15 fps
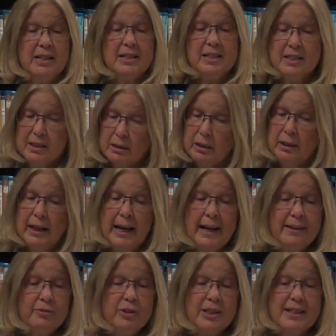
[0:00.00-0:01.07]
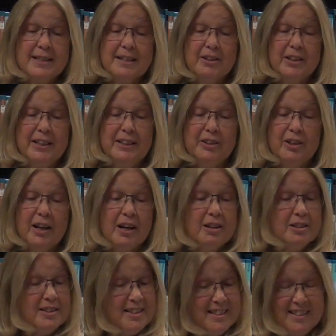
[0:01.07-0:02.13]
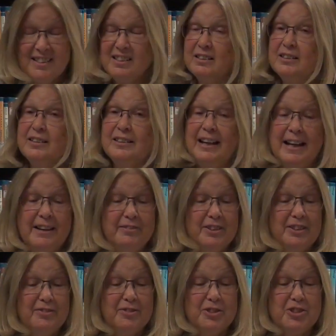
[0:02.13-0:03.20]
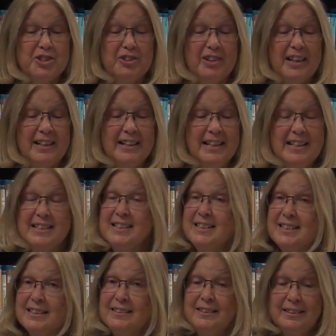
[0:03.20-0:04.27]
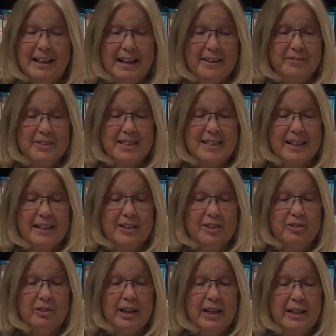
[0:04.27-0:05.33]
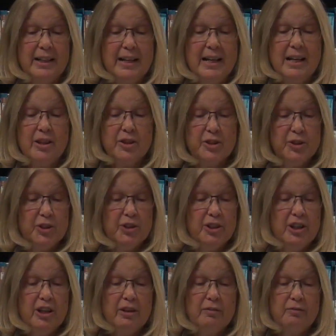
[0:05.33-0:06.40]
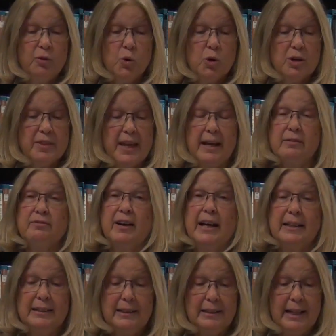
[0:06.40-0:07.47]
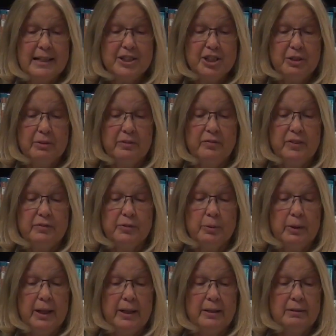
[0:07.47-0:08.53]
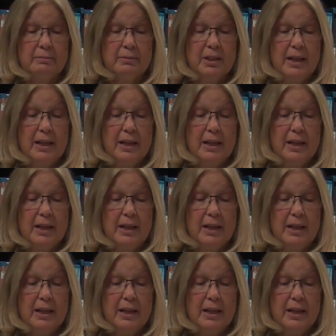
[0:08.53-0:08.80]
Still alive when I started kindergarten, still alive in the first grade, still alive in second grade, third, fourth, and finally last year in fifth grade.